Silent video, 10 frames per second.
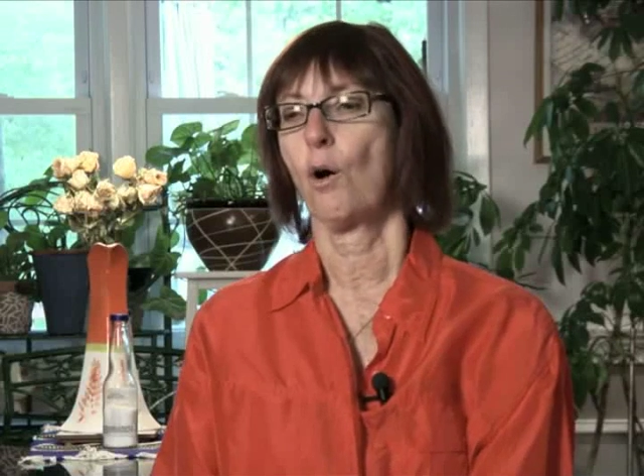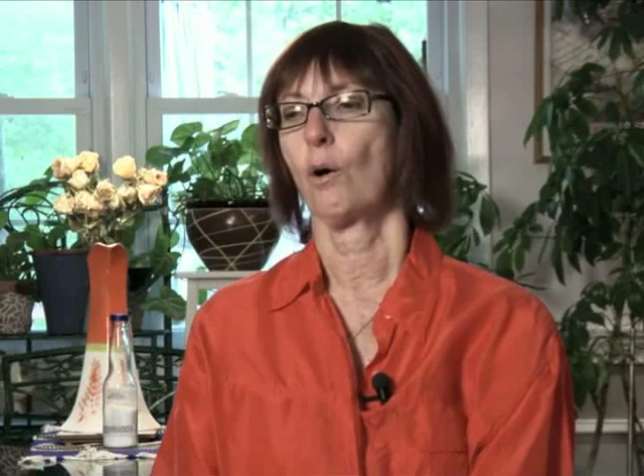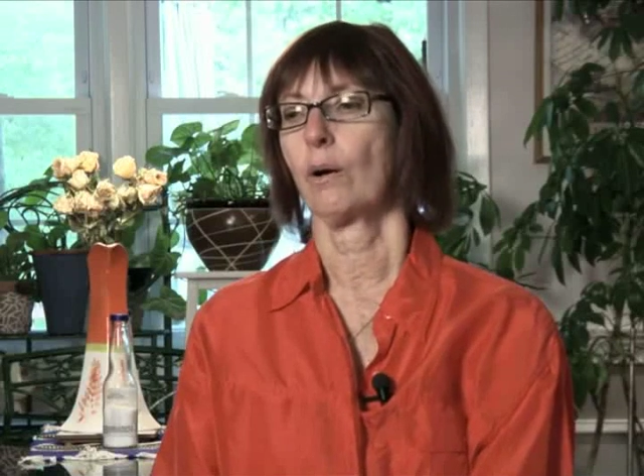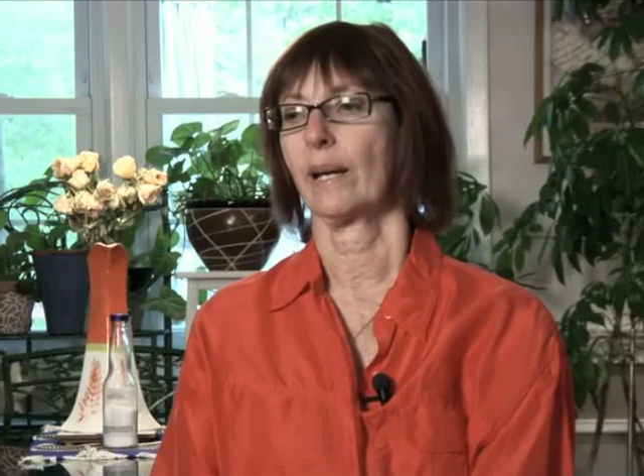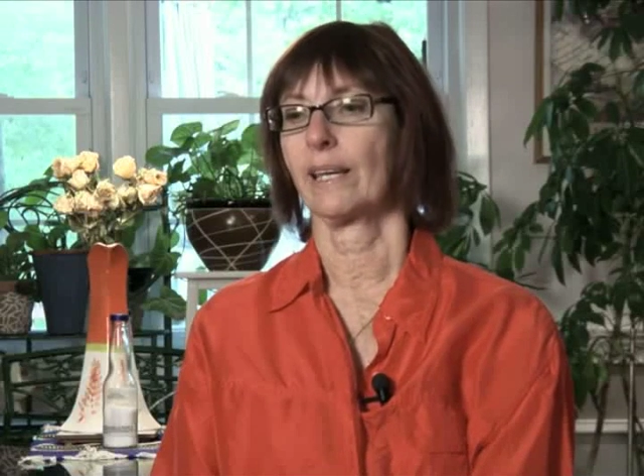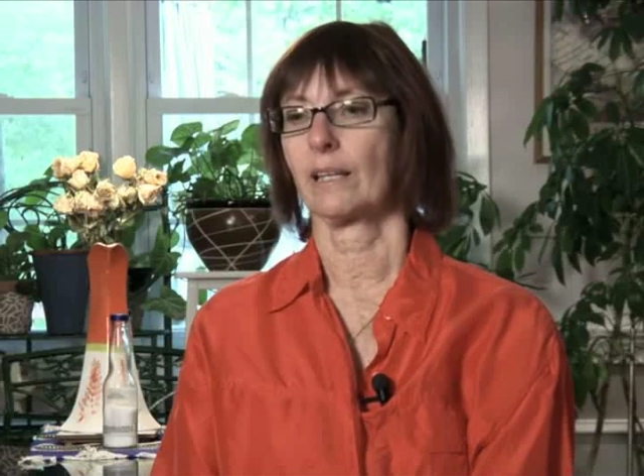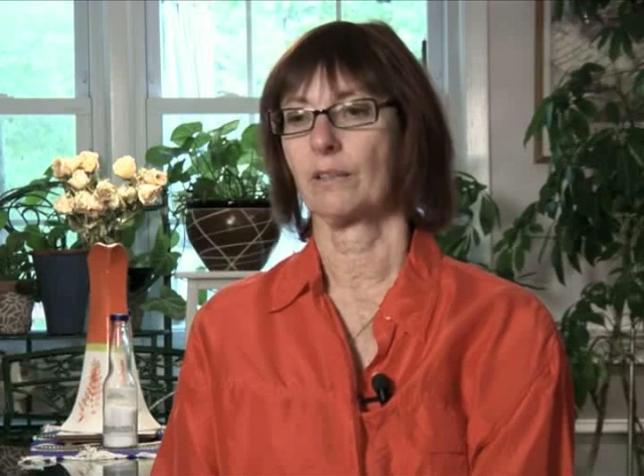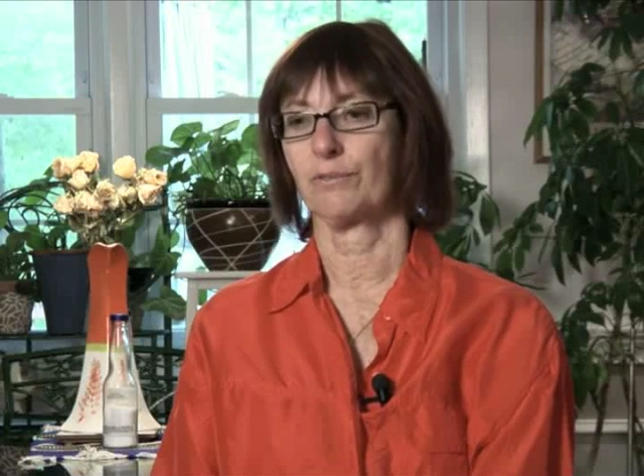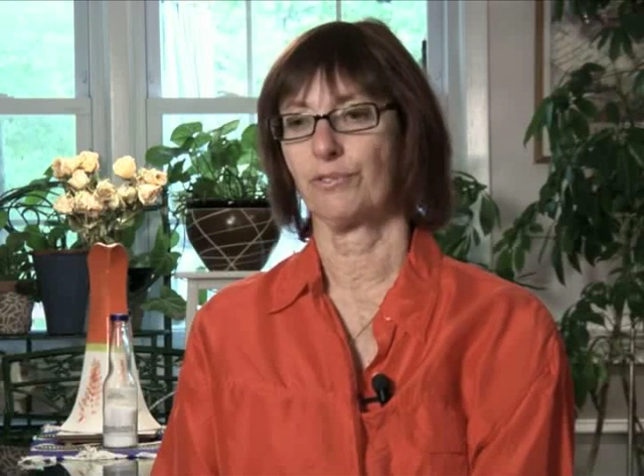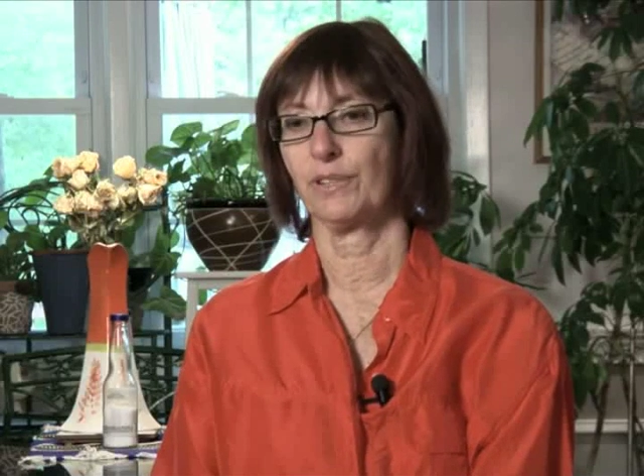or I get
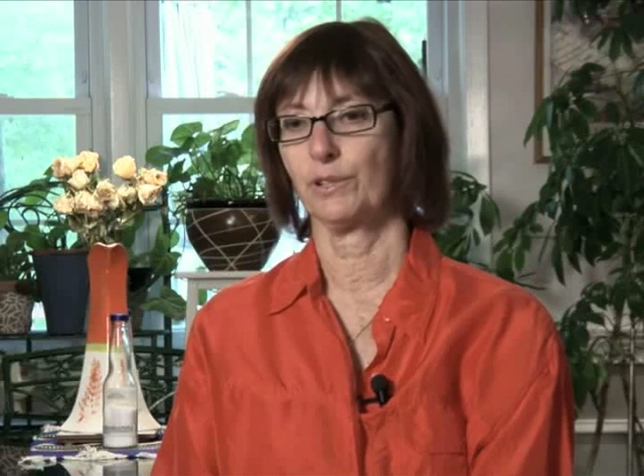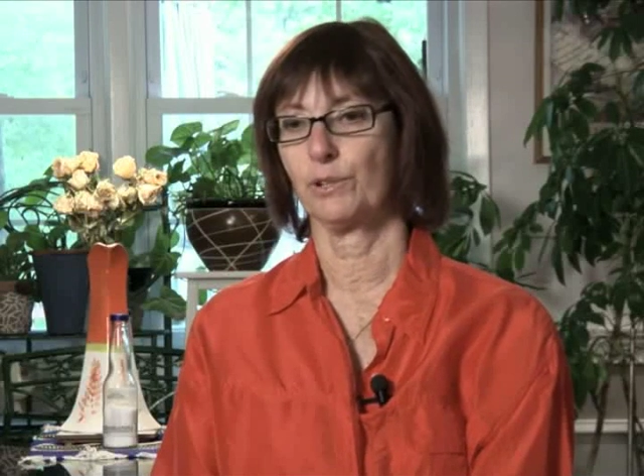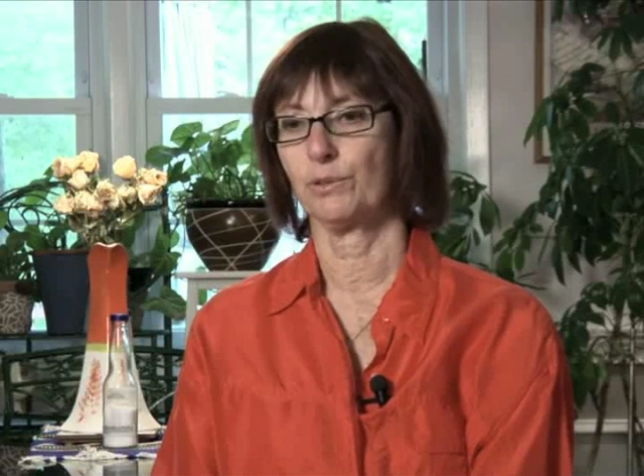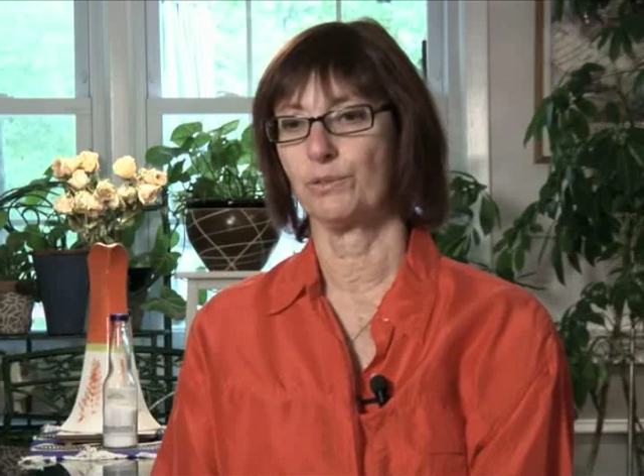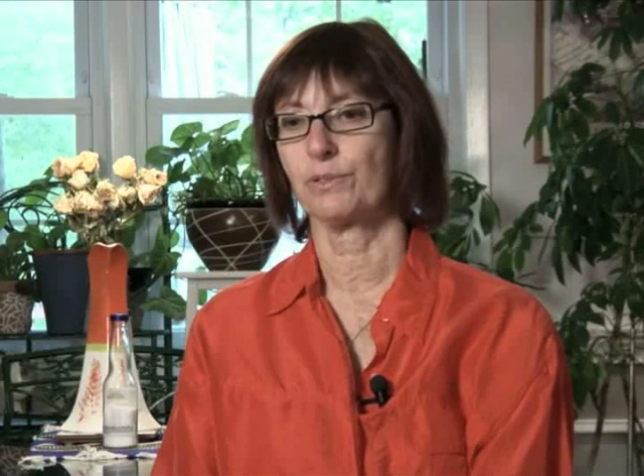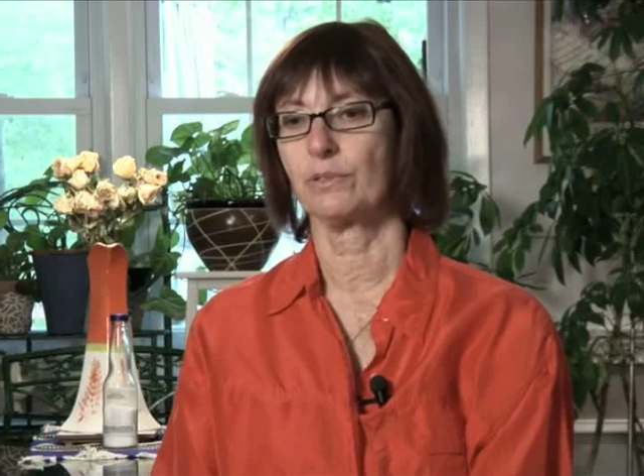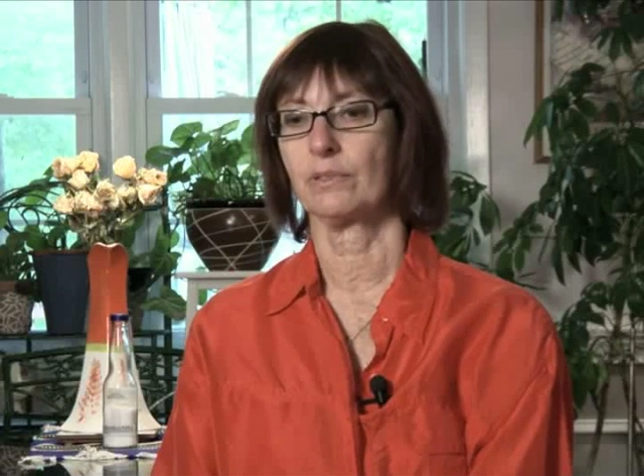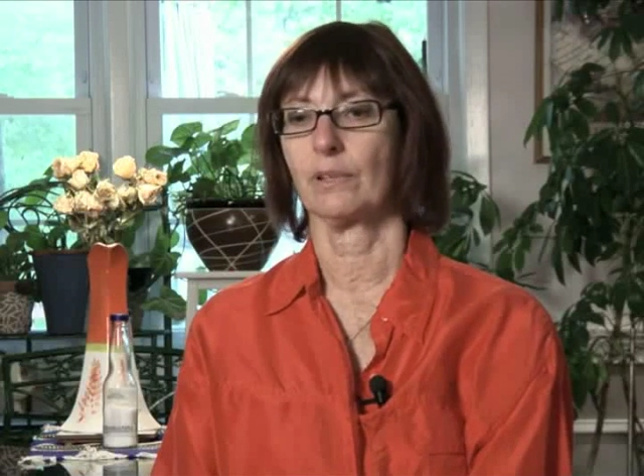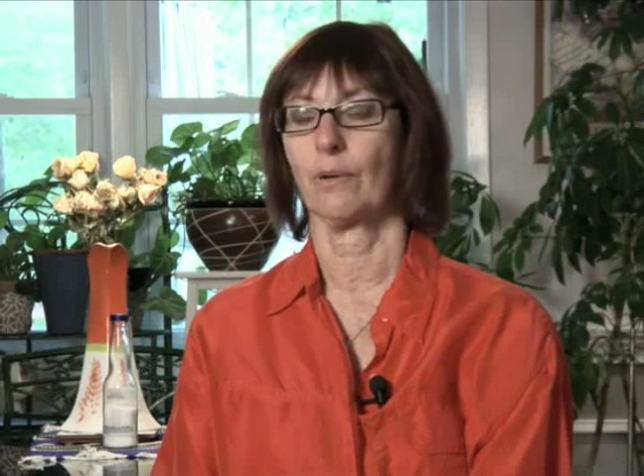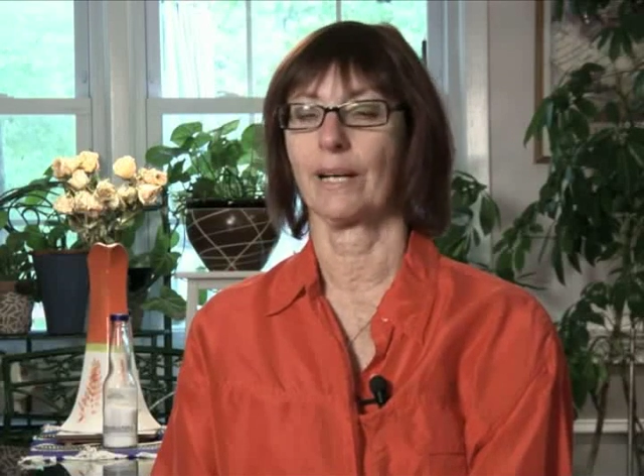confused,
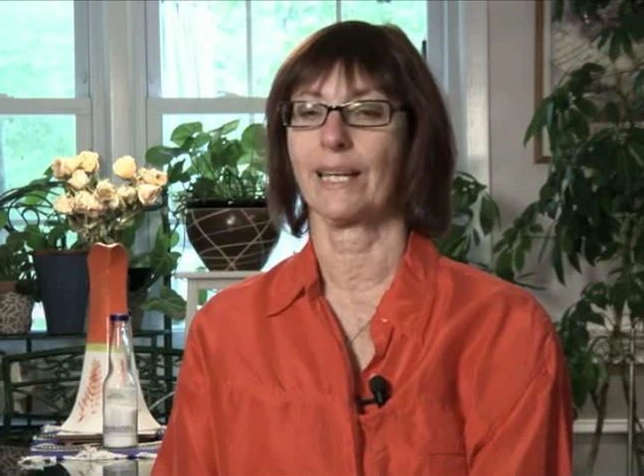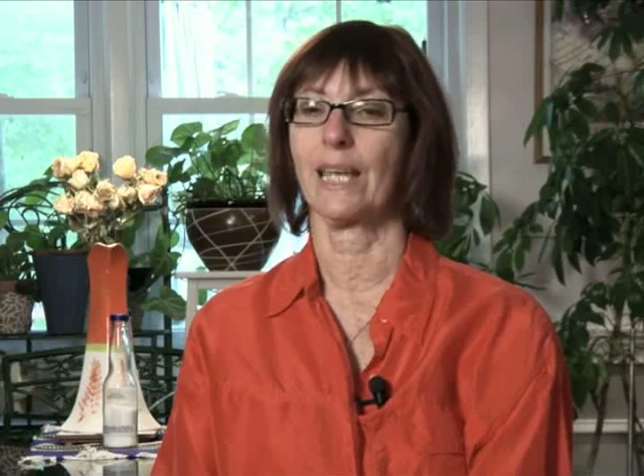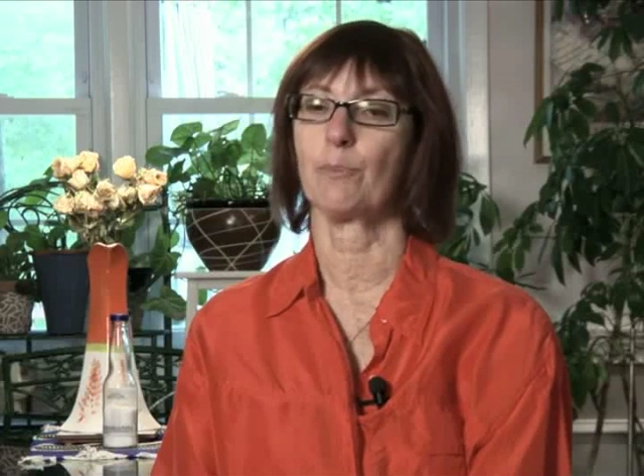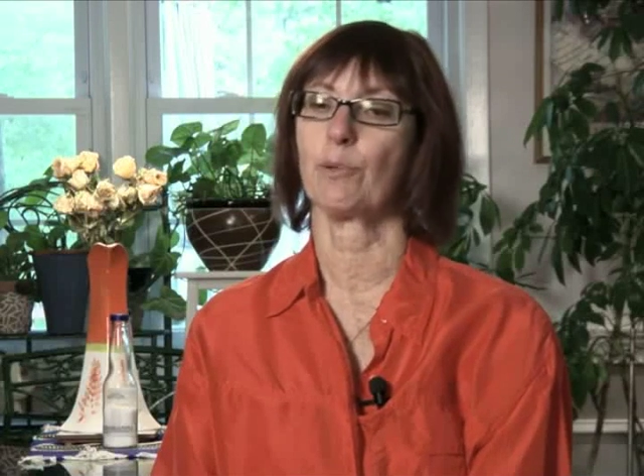or I can't